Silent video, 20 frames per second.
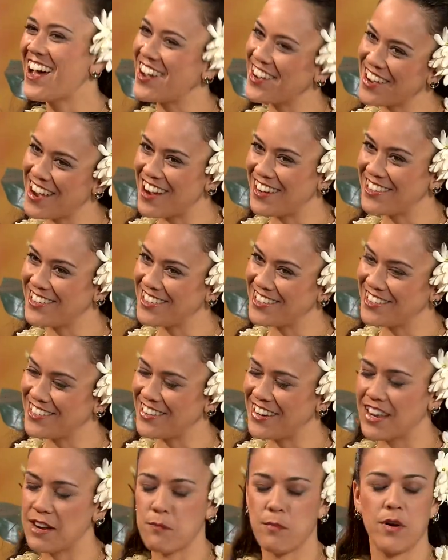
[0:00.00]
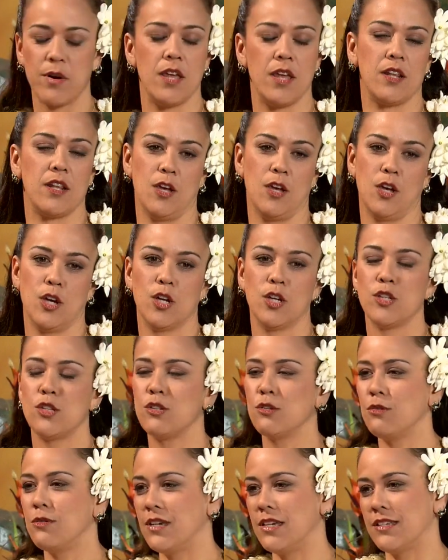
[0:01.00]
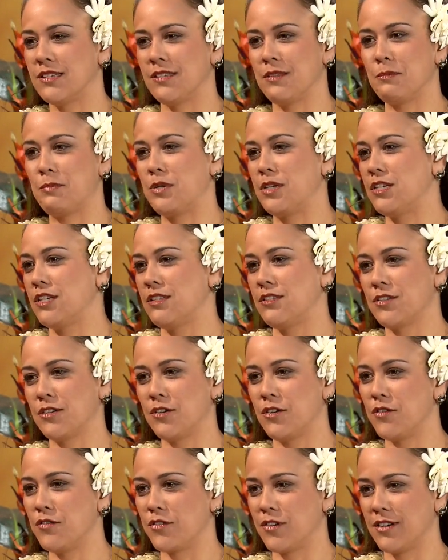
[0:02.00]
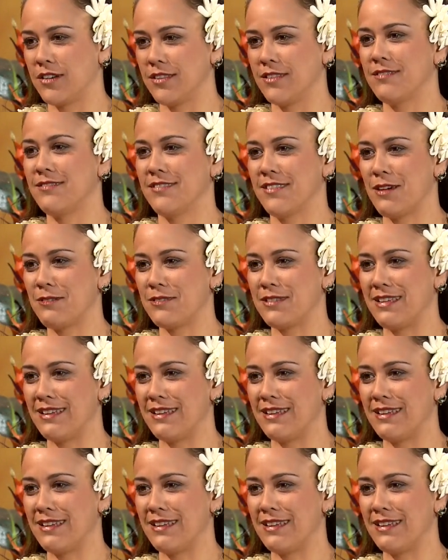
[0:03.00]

How y'all doing? But two weeks and Pidgin took over and that was